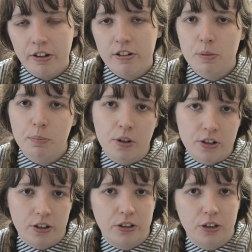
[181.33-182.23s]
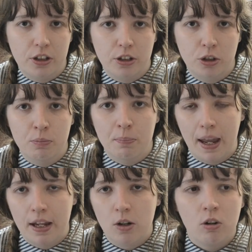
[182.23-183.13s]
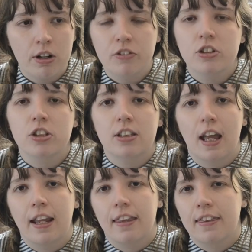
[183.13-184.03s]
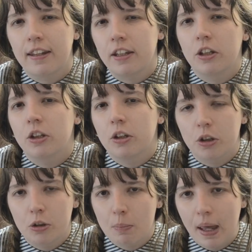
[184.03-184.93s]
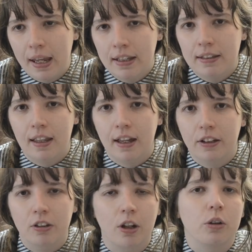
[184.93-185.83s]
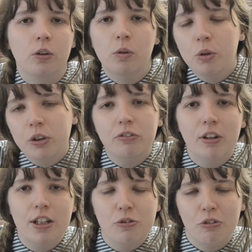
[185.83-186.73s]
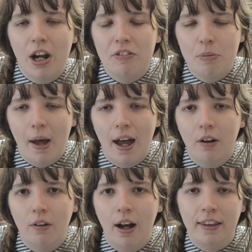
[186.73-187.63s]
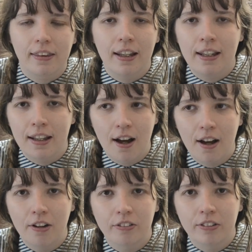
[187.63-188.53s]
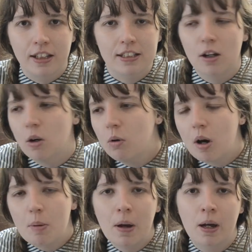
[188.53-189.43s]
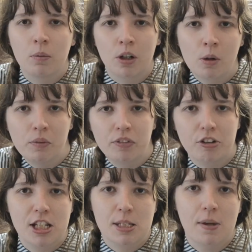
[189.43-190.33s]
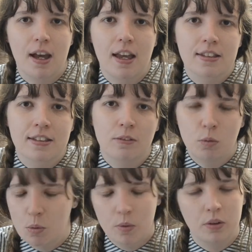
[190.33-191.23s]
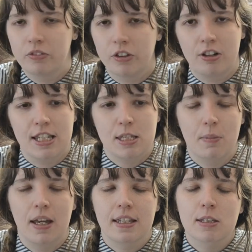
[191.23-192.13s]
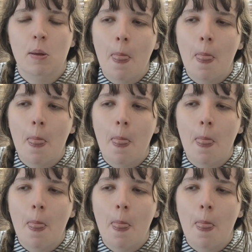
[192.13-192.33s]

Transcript: there is a product that you make, or even just a thing you make that, you know, all your friends rave about and they love, and they say, oh, I'll buy one I want for Christmas, one for Christmas,